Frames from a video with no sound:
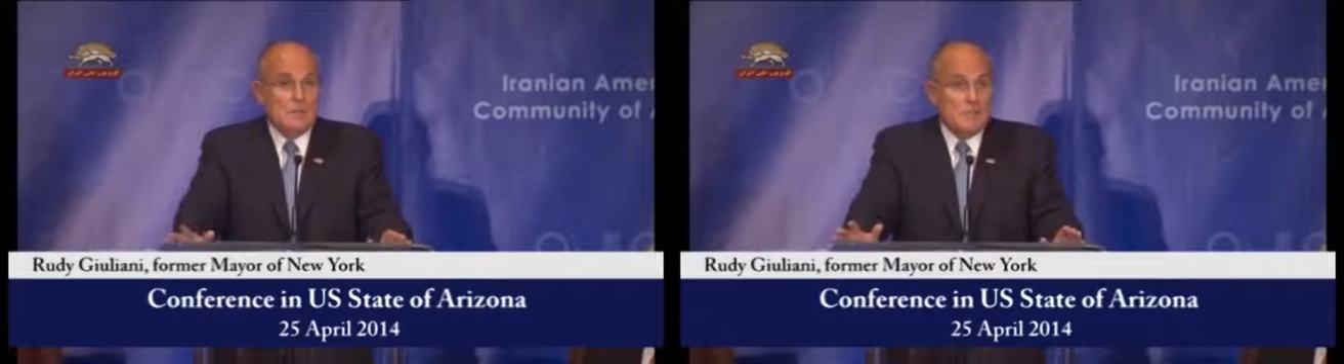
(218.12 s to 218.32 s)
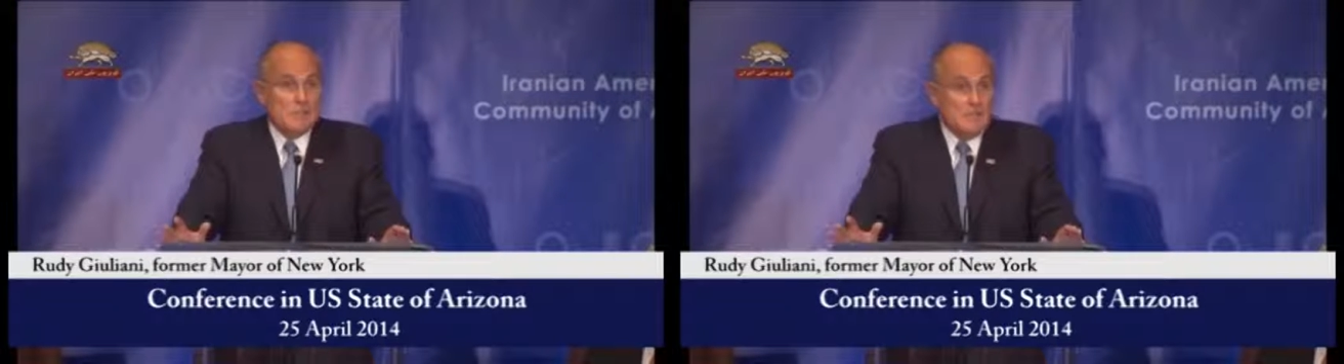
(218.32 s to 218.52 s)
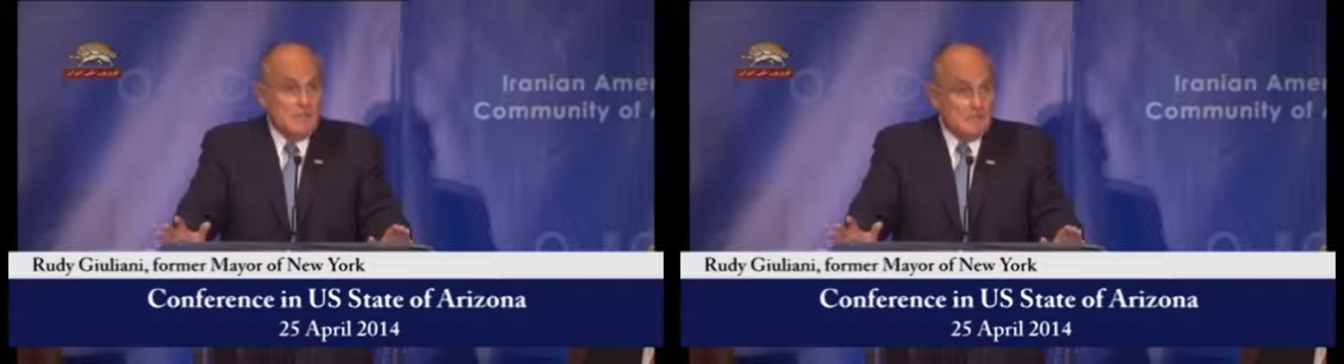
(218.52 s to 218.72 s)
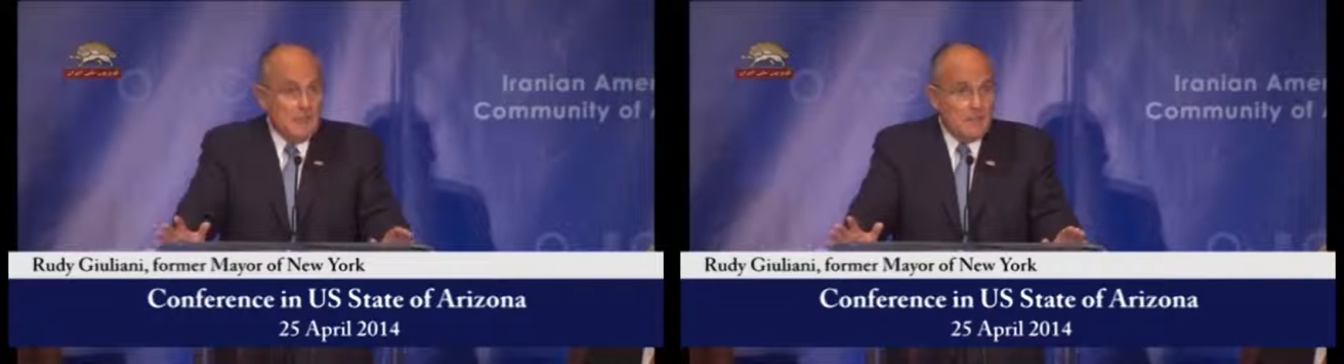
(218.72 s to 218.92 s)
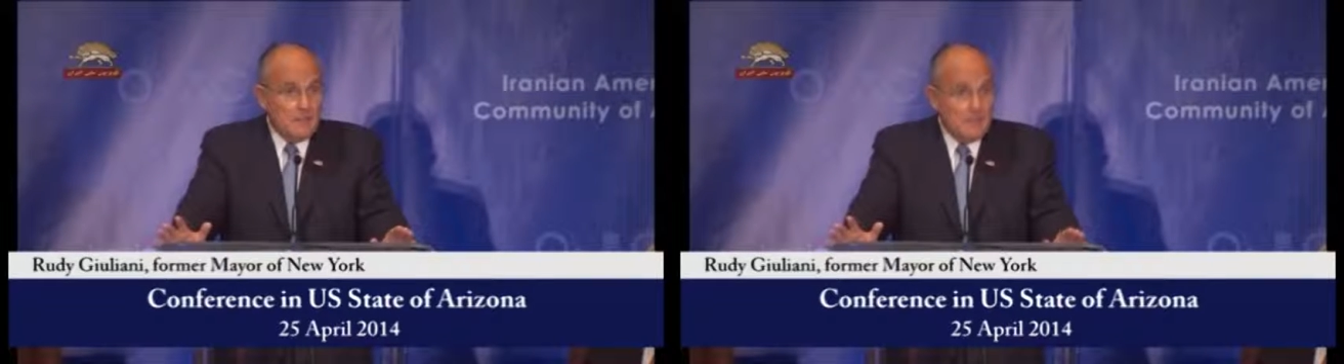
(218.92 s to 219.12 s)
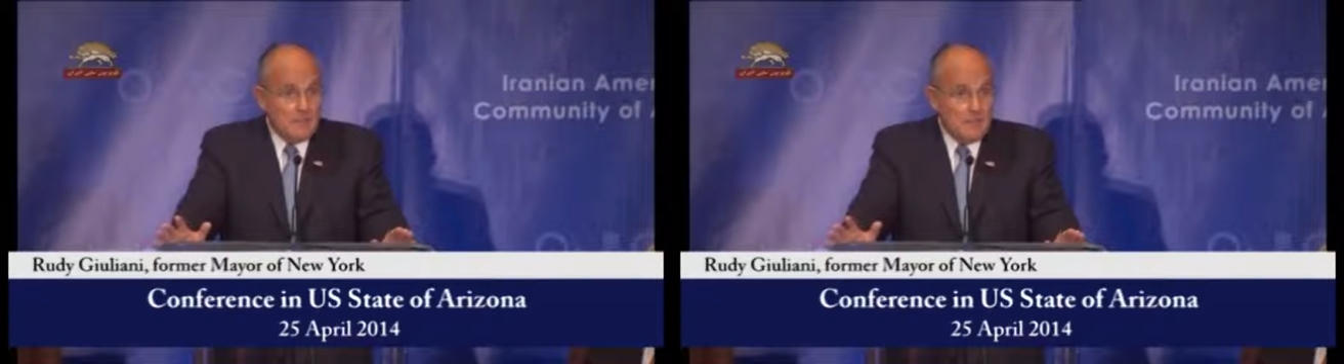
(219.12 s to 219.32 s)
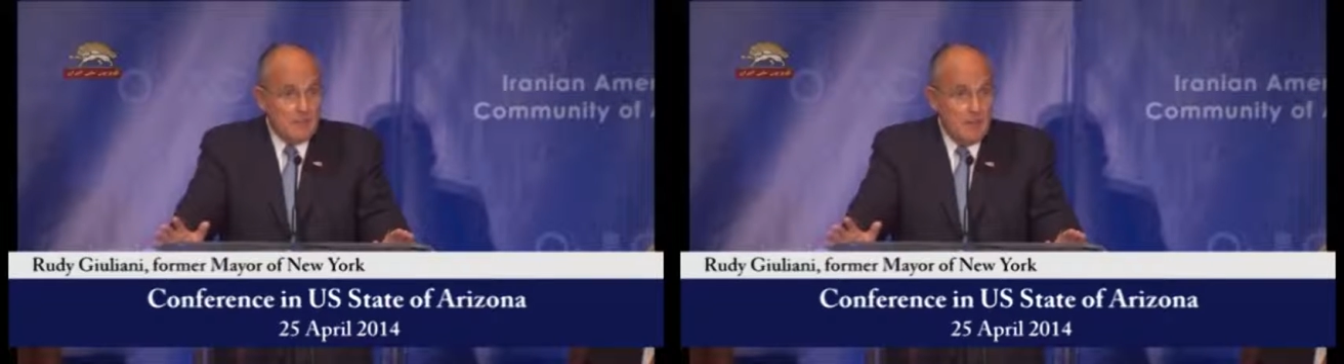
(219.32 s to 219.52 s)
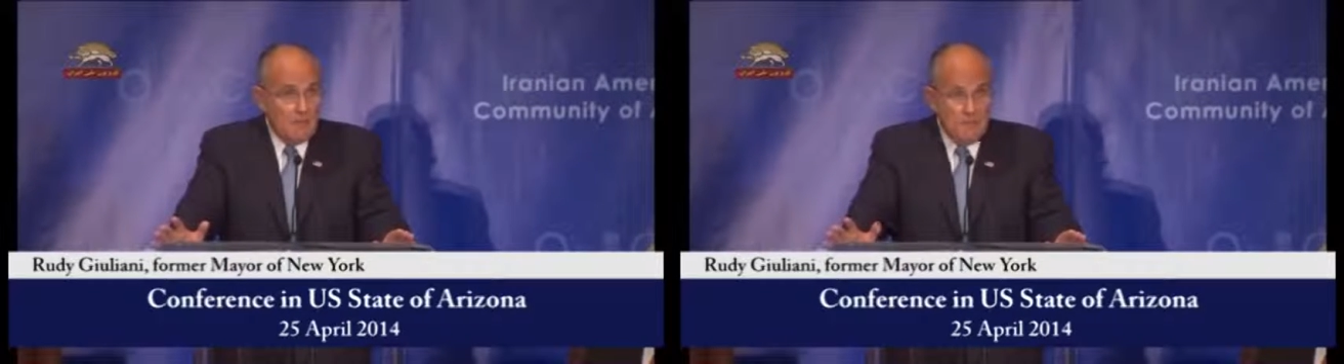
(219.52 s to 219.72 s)
This is what they
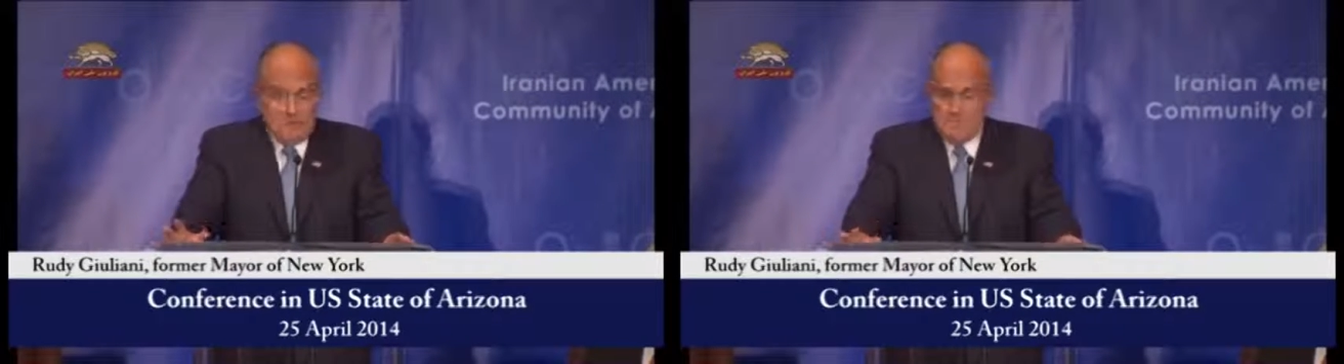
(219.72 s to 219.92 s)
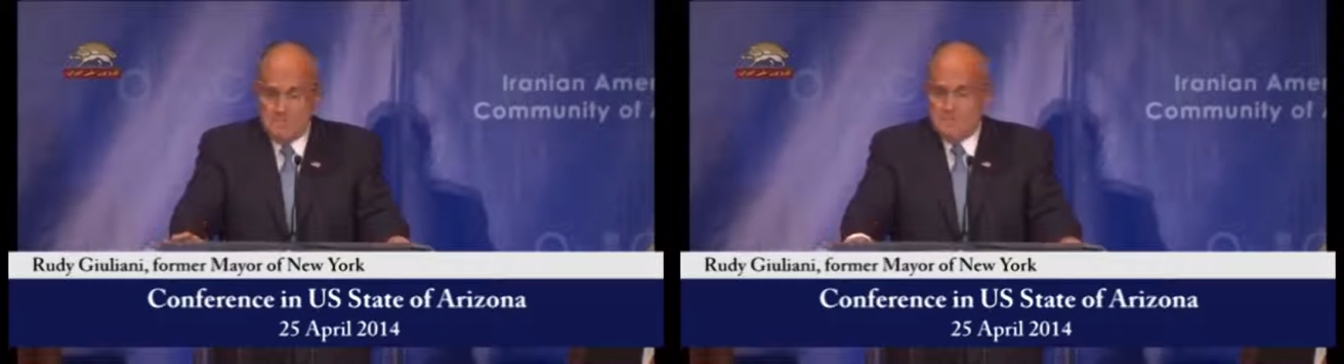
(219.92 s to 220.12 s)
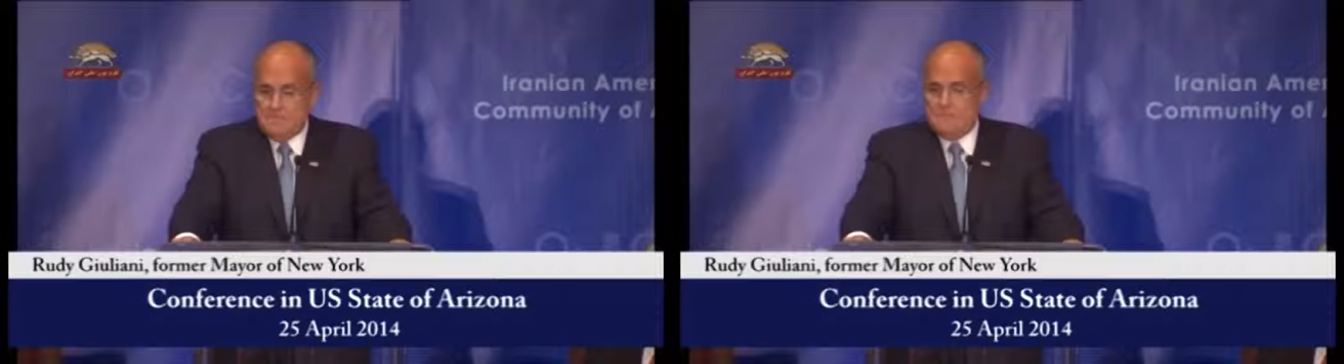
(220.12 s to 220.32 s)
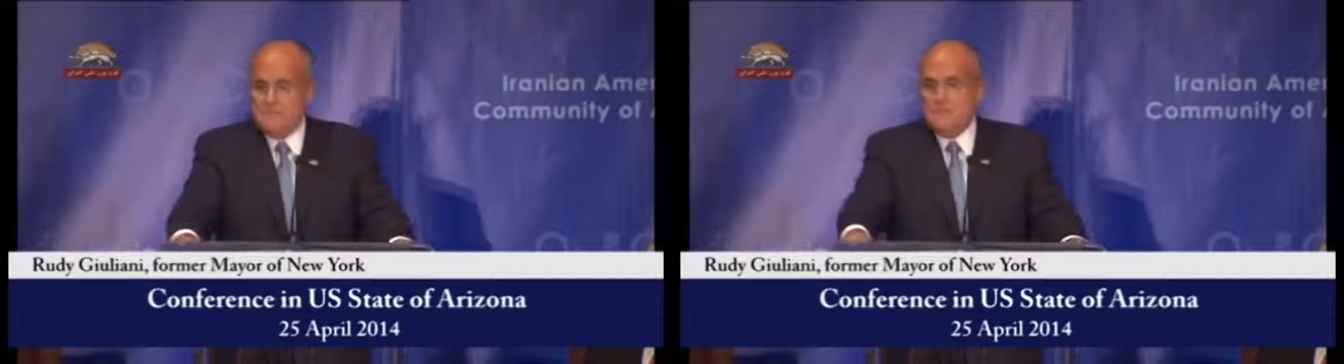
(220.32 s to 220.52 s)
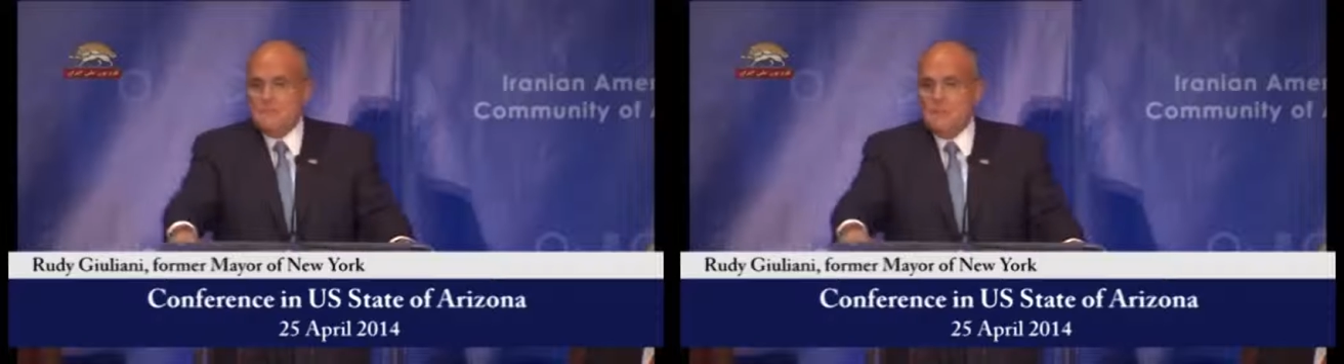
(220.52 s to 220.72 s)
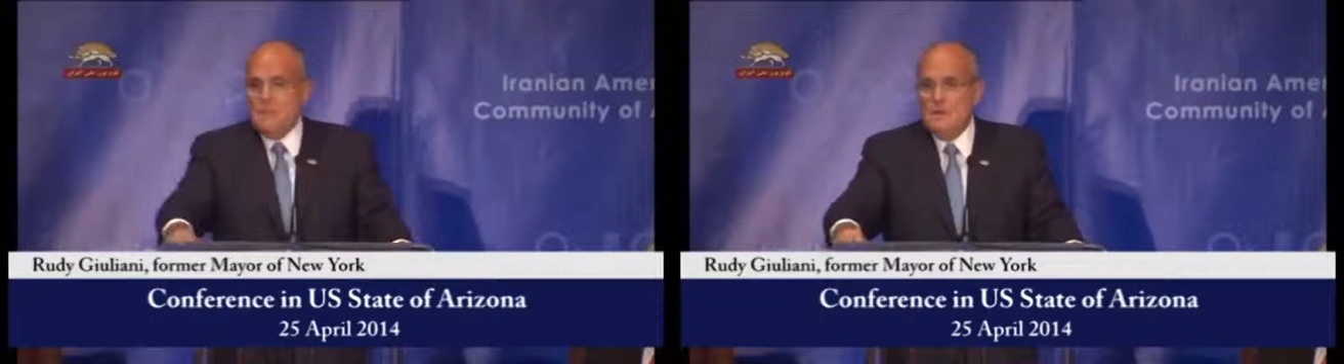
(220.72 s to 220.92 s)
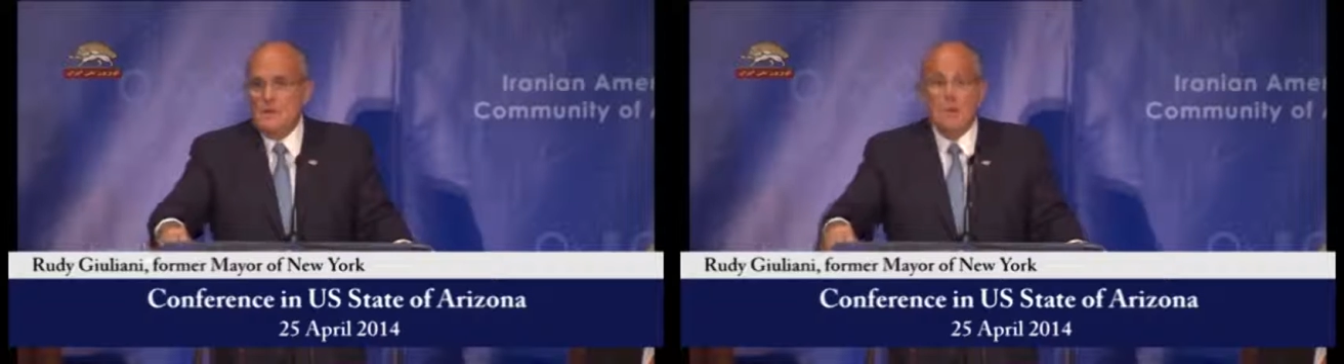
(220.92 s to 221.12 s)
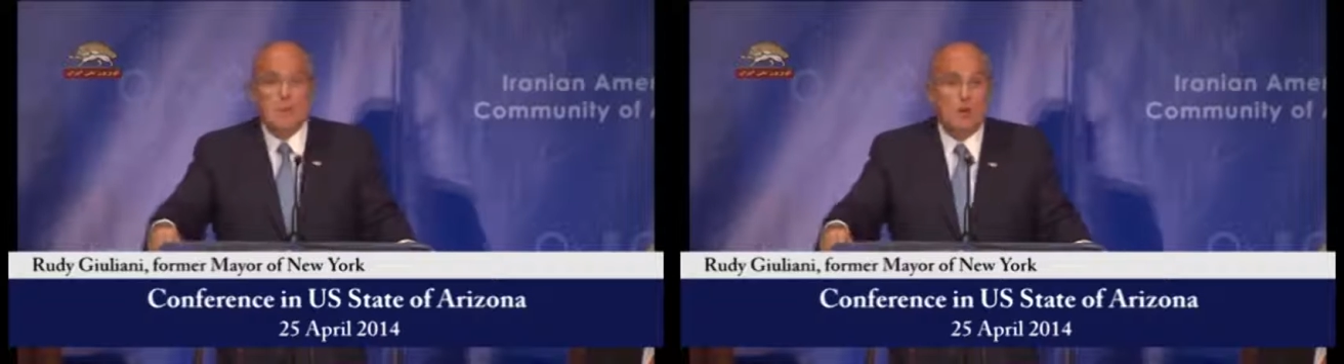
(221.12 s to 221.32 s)
stand for.
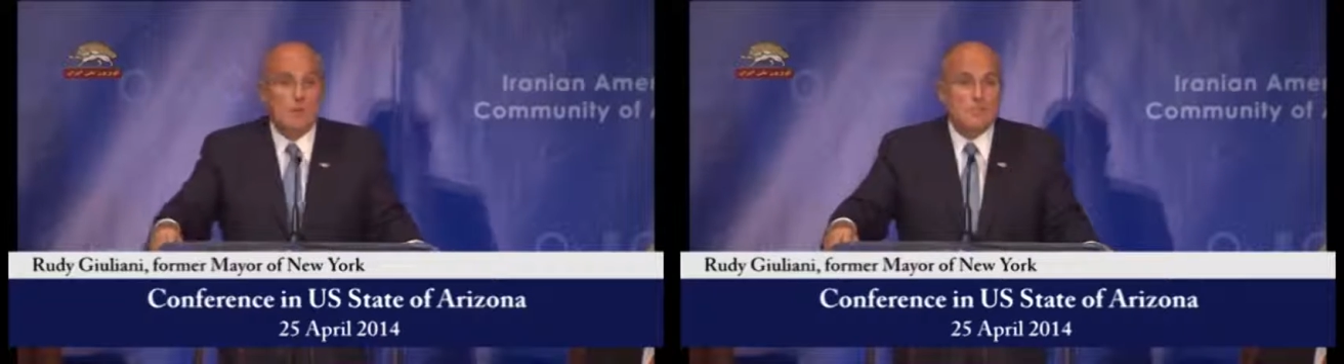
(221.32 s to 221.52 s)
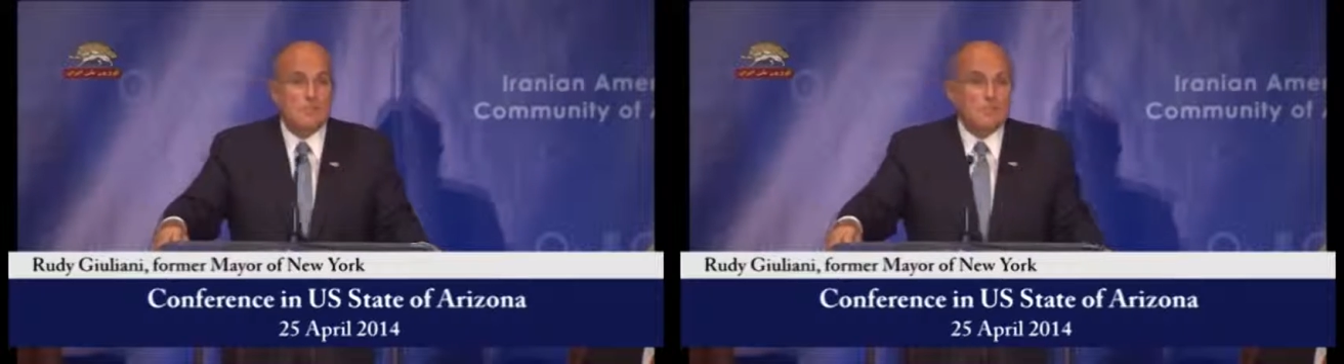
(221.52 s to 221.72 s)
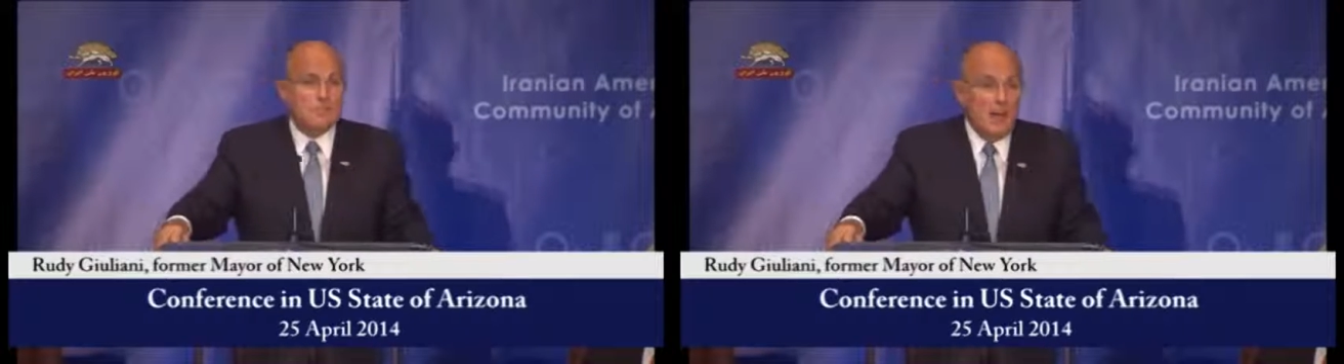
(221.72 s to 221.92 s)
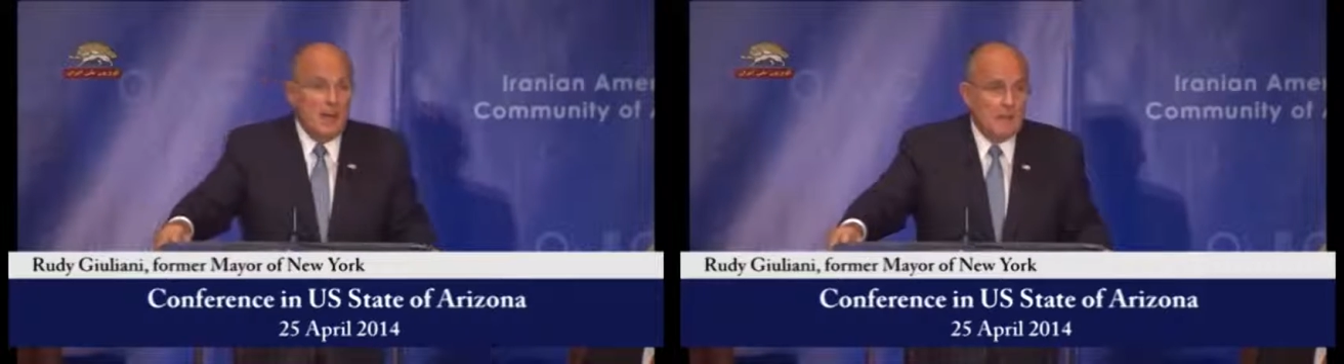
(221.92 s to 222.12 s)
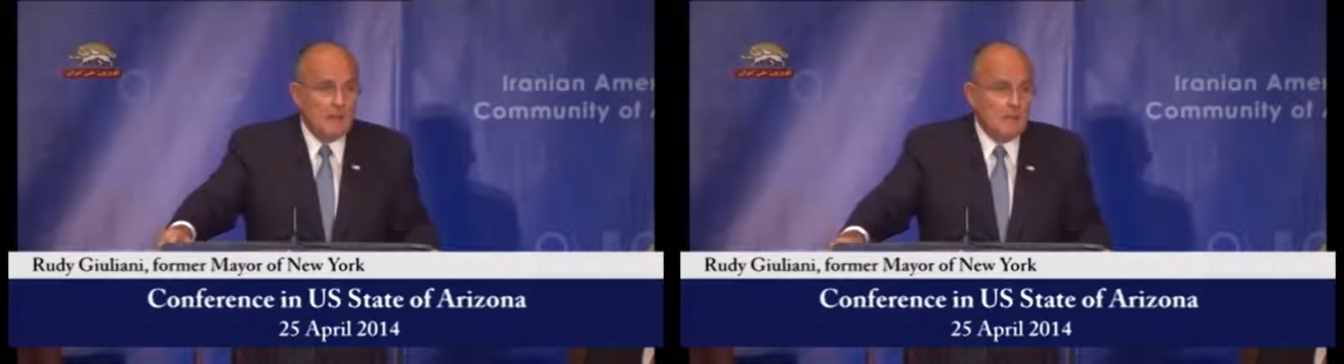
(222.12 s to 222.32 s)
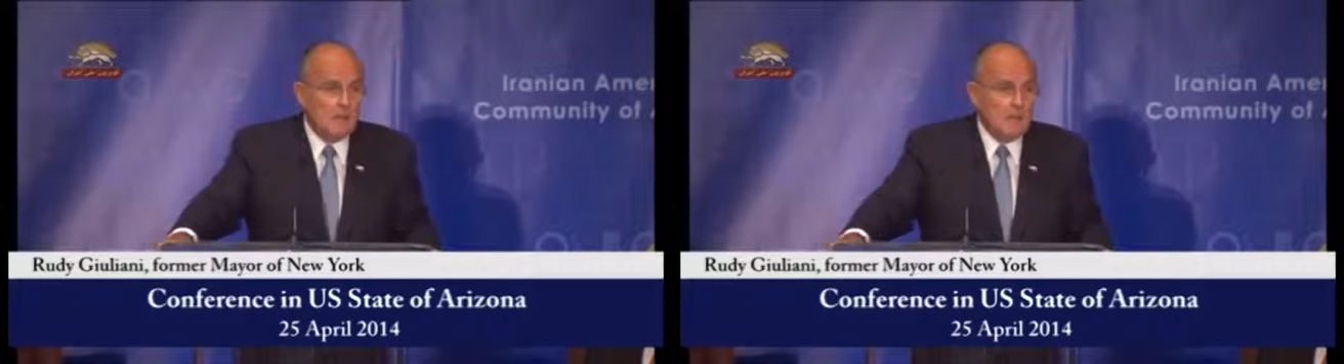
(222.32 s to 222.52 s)
They opposed the Shah.